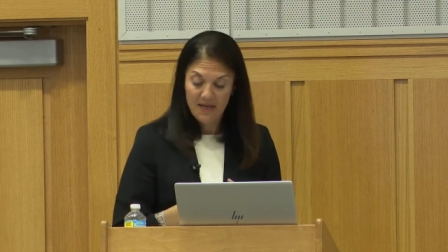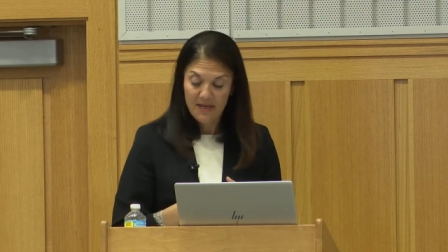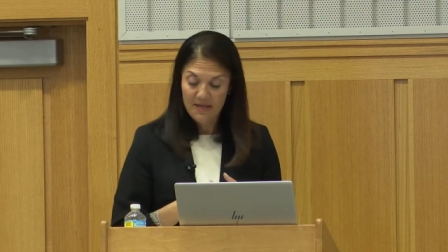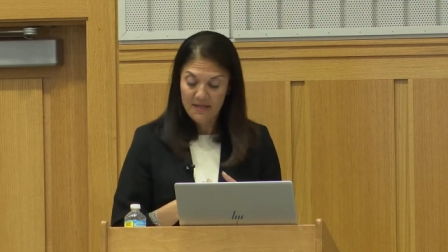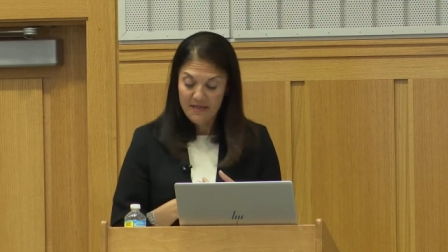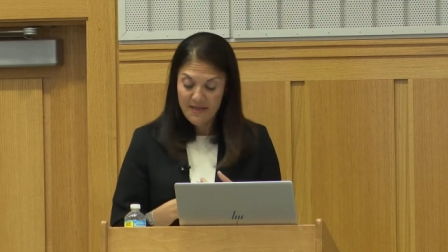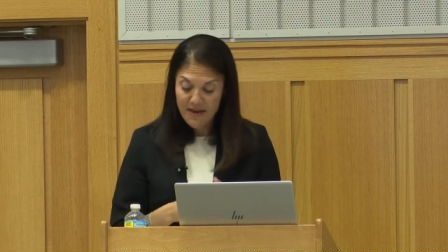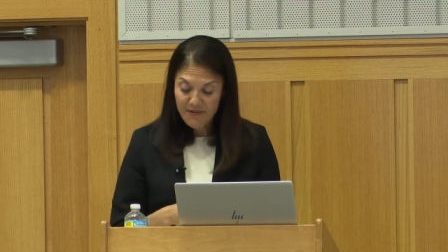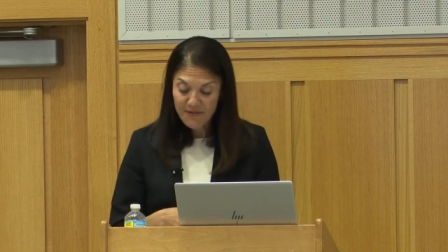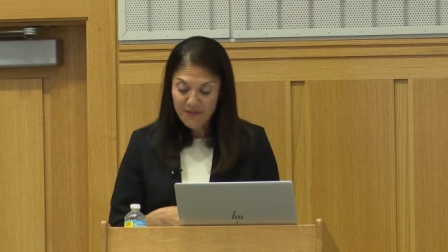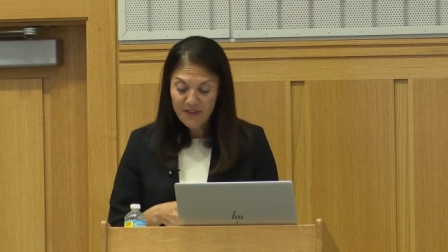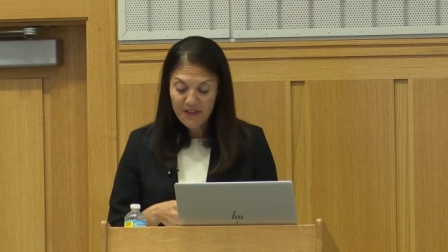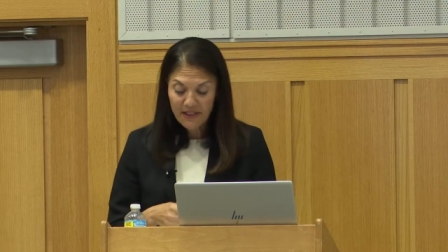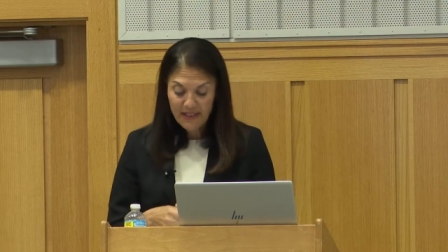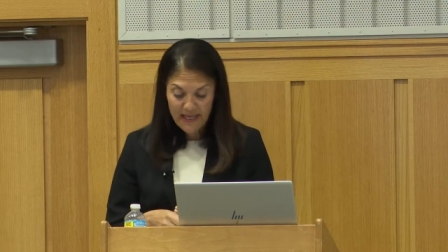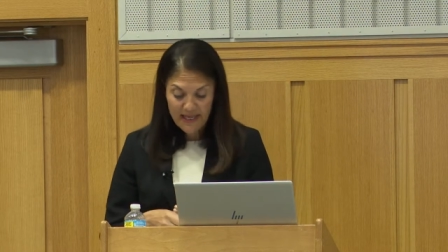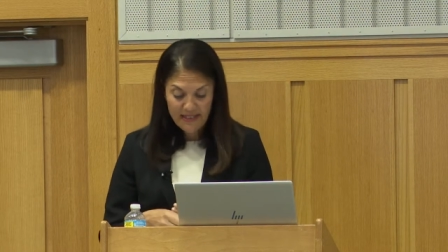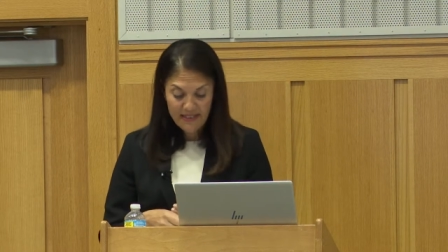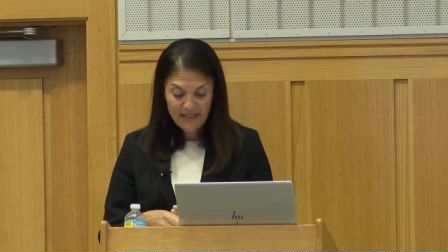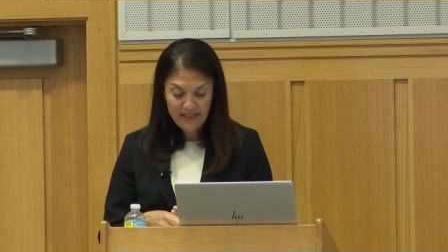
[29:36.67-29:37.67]

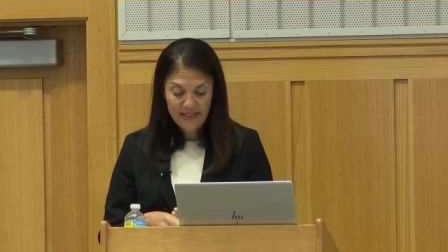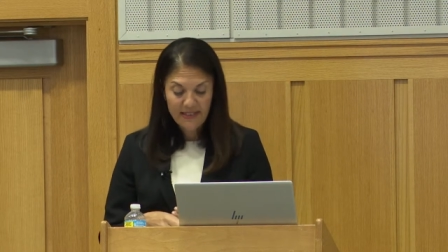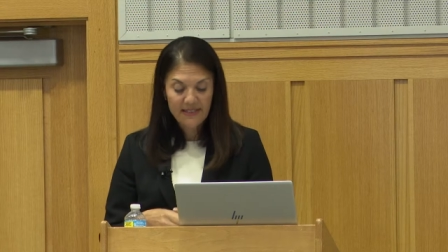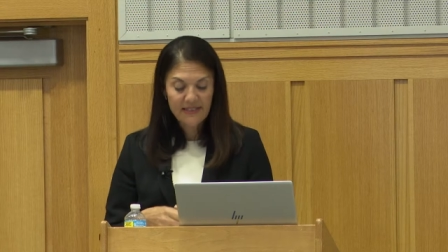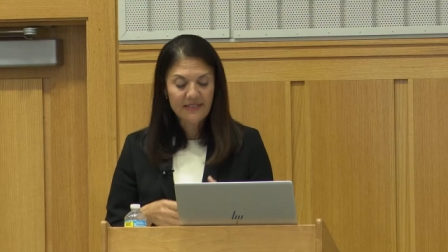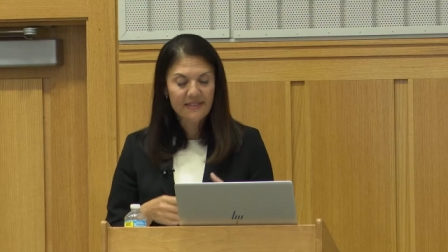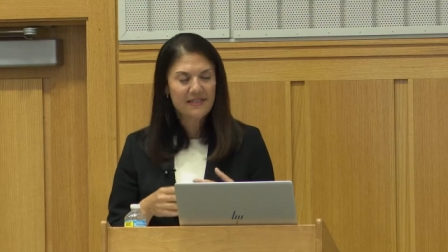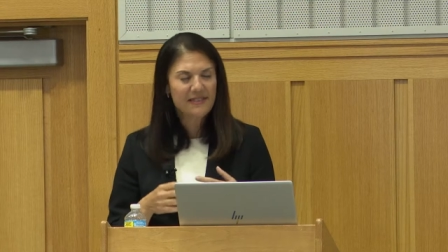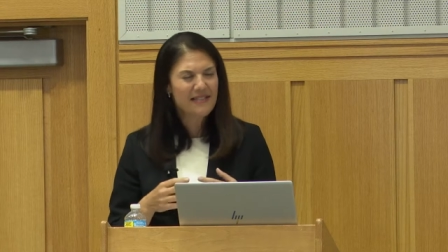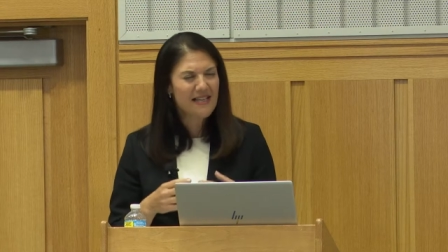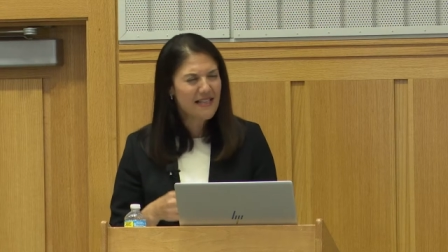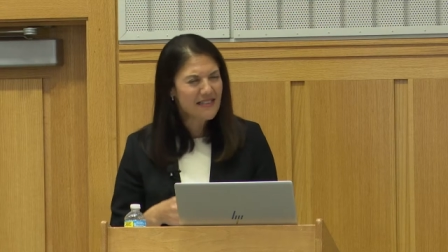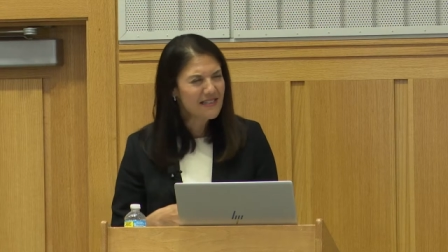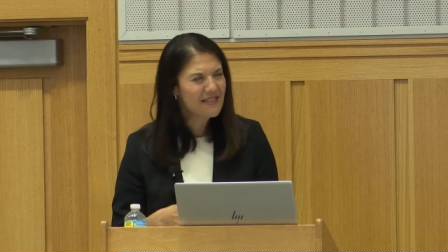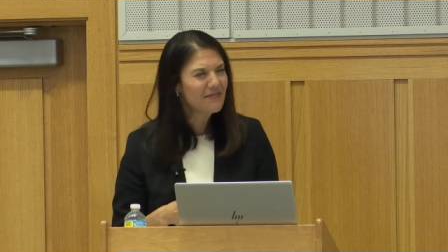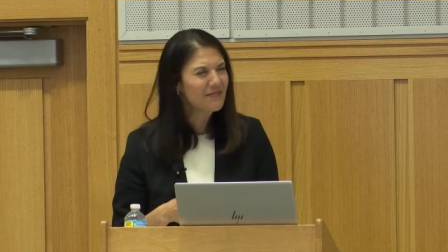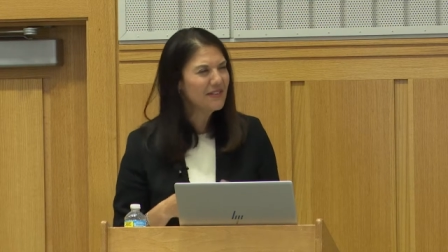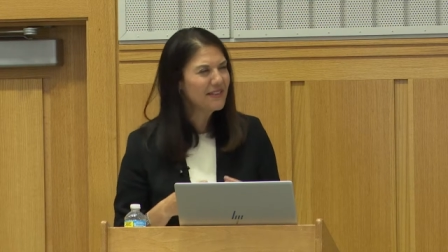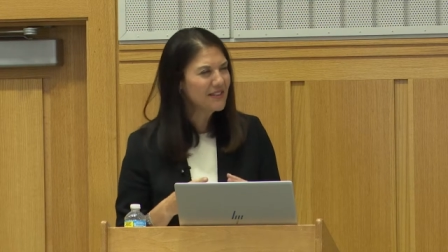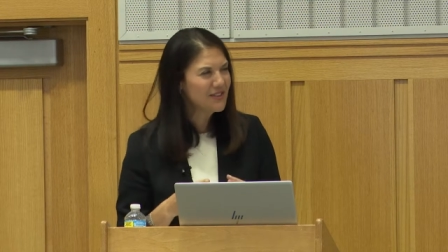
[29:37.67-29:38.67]
Nevertheless,
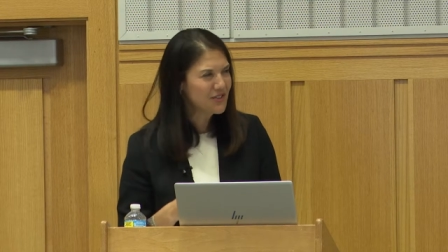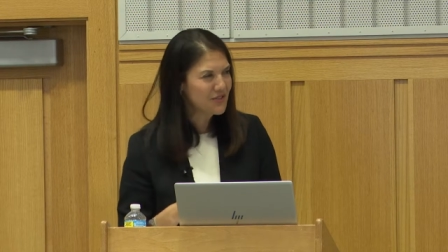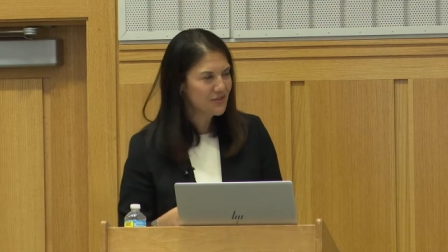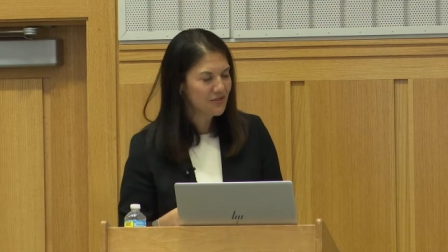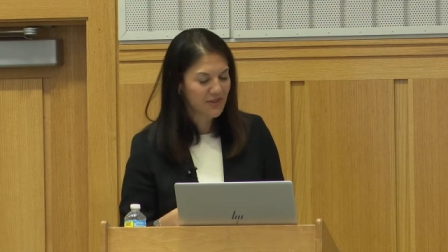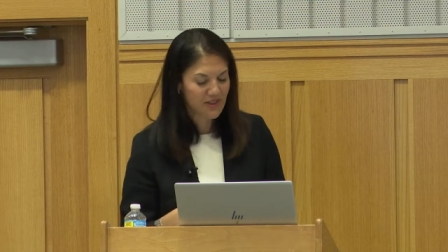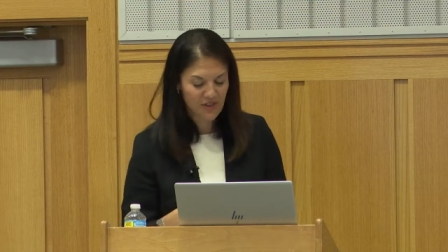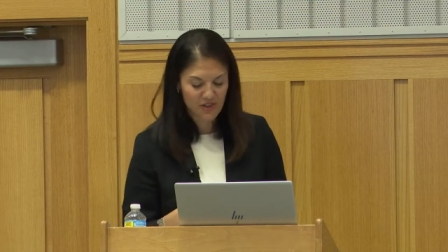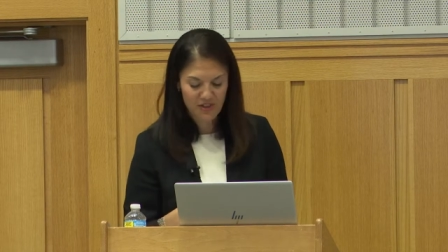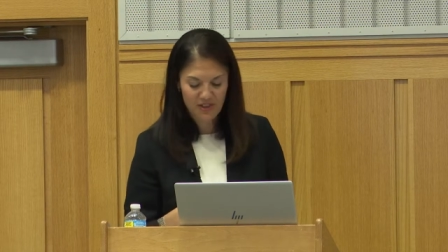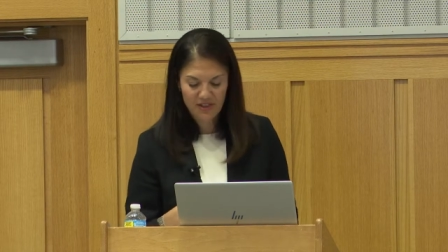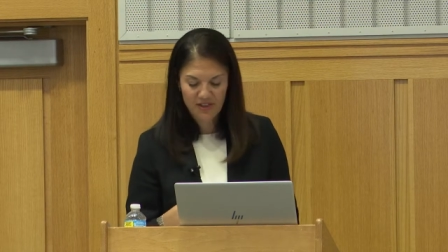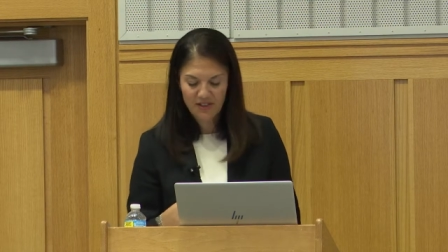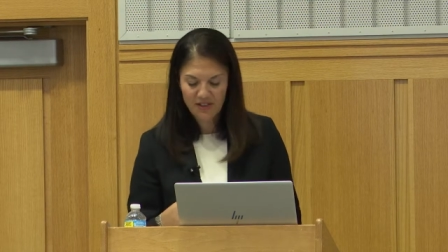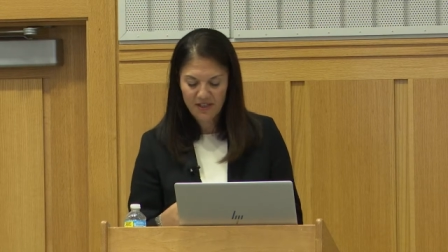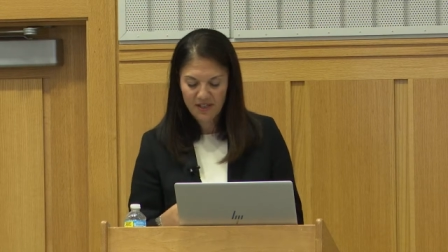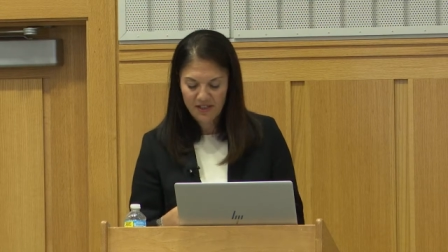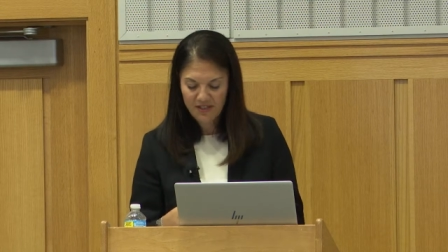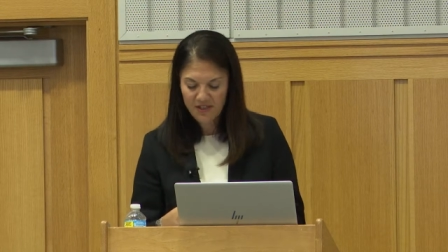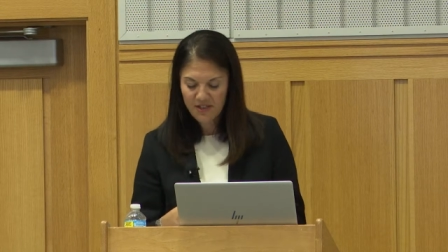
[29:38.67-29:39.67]
excessively stringent
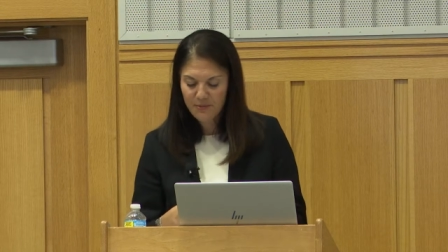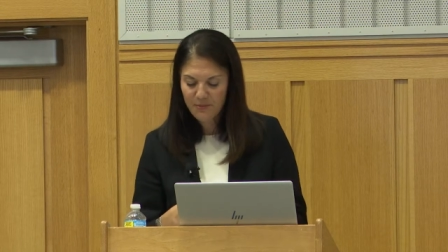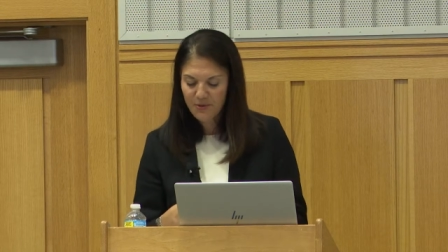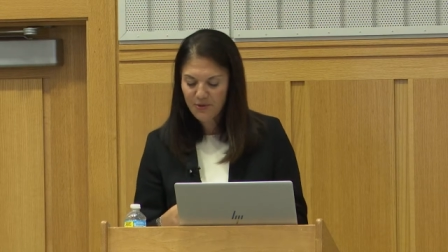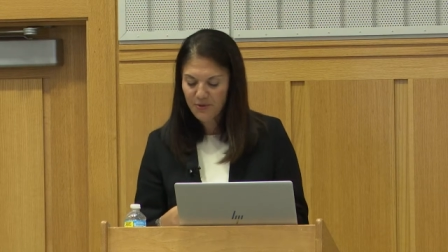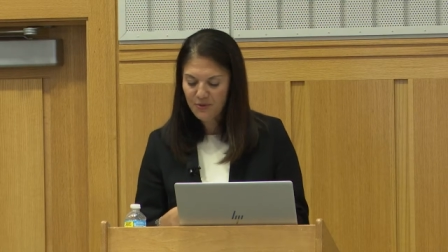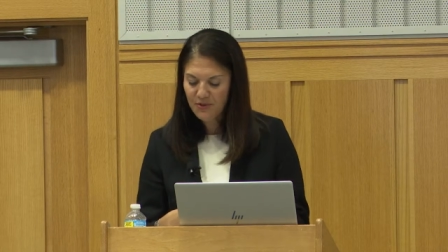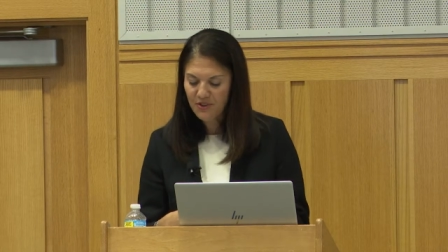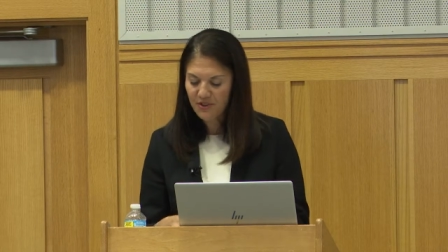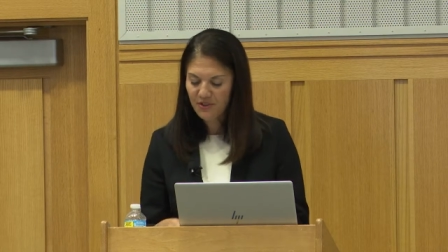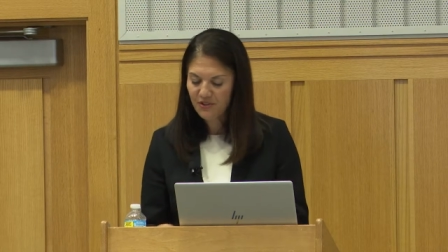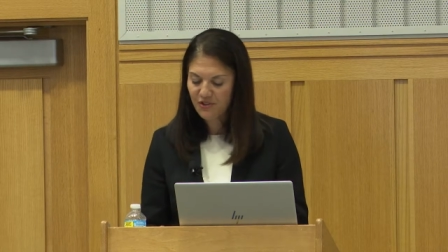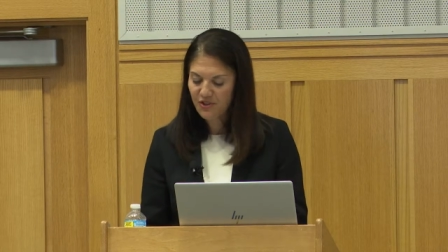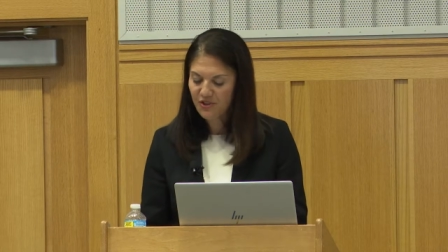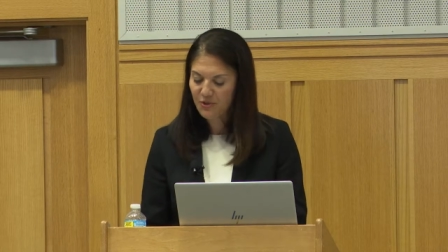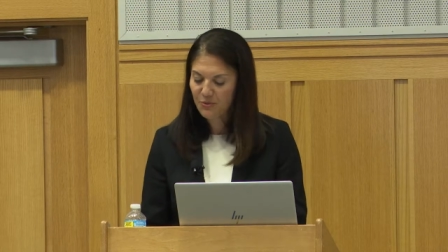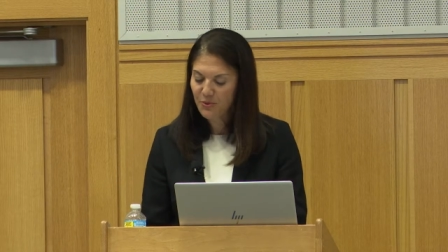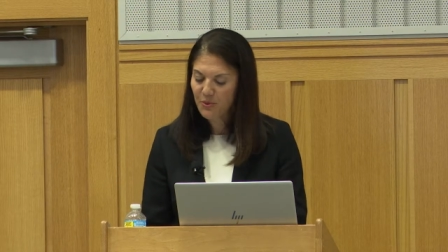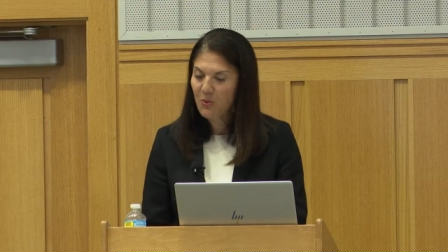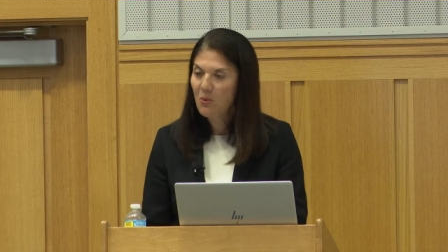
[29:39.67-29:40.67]
customer due
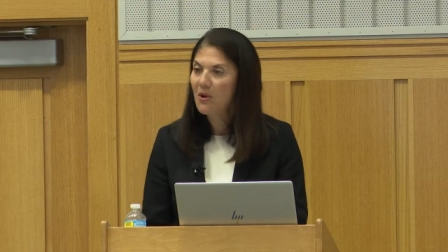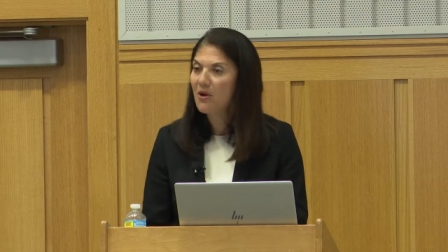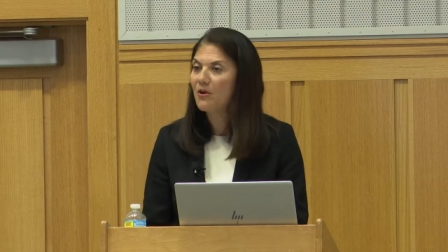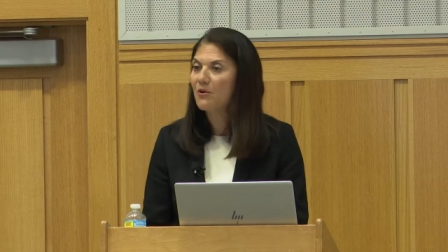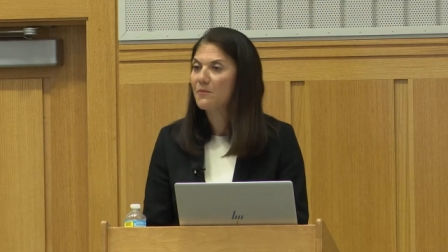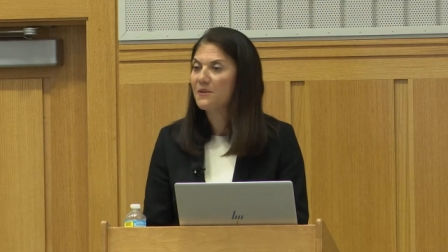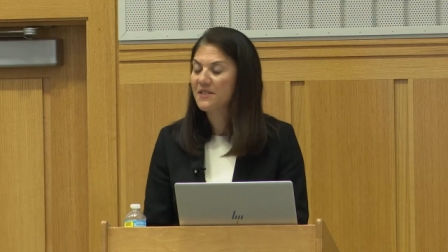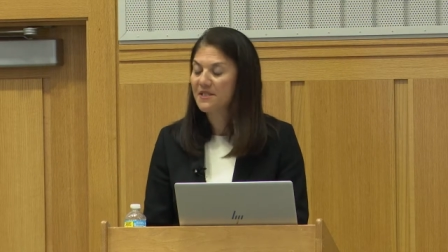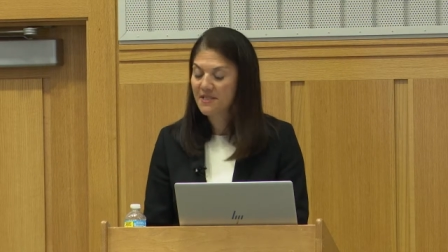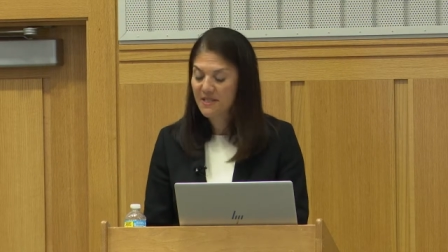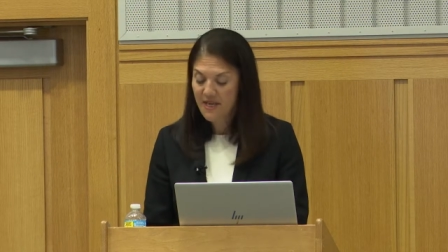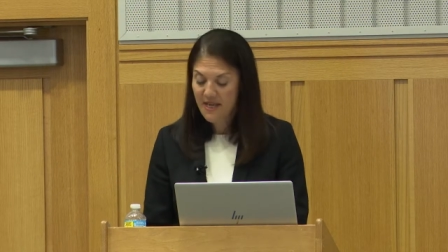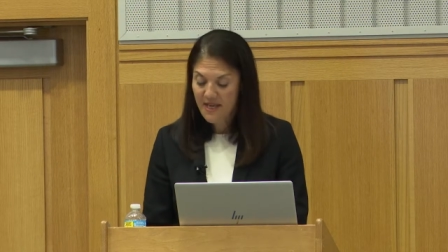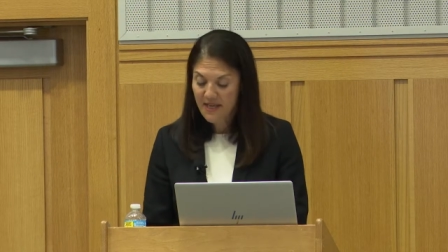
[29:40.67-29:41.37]
diligence requirements